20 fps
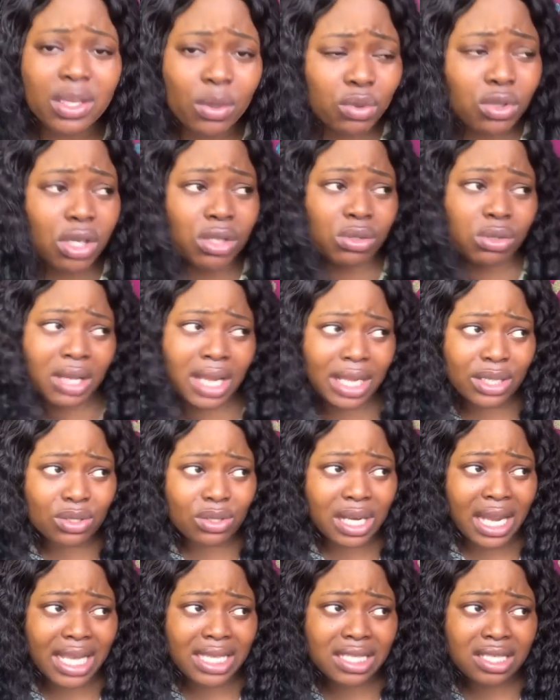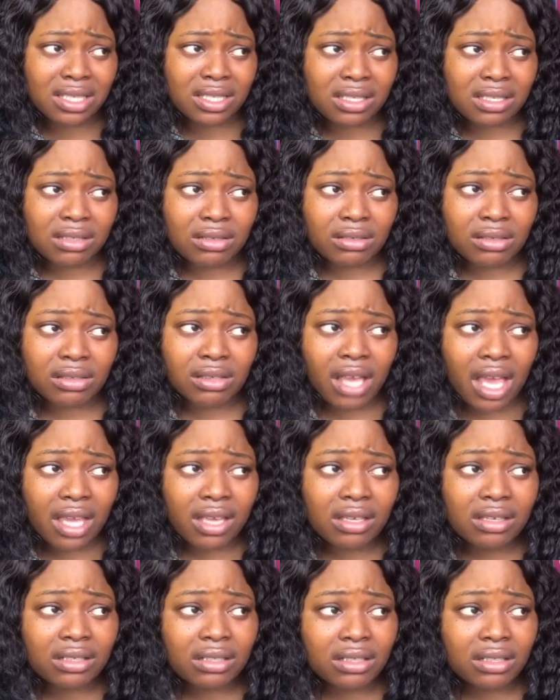they will just look at you like this. Hey,